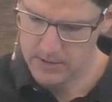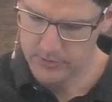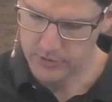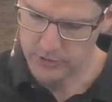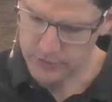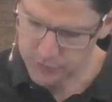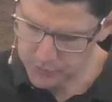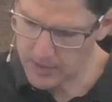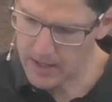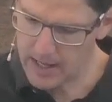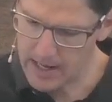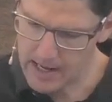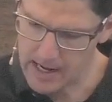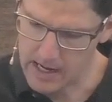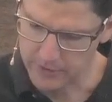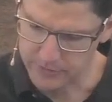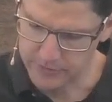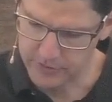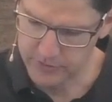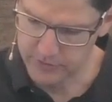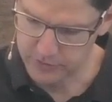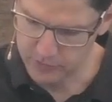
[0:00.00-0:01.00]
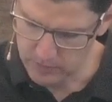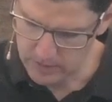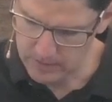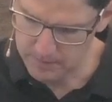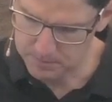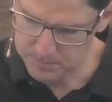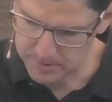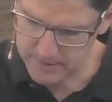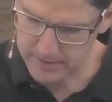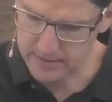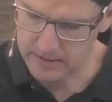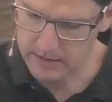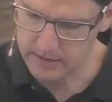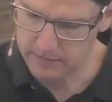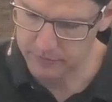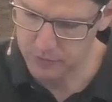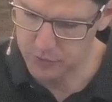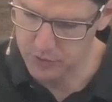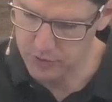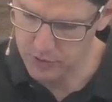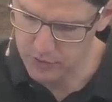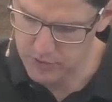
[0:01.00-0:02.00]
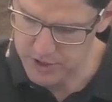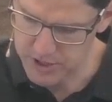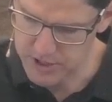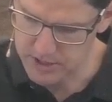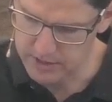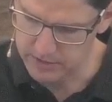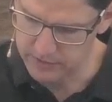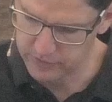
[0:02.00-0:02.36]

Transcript: So I just want to ask, this is, particularly if you're a Christian,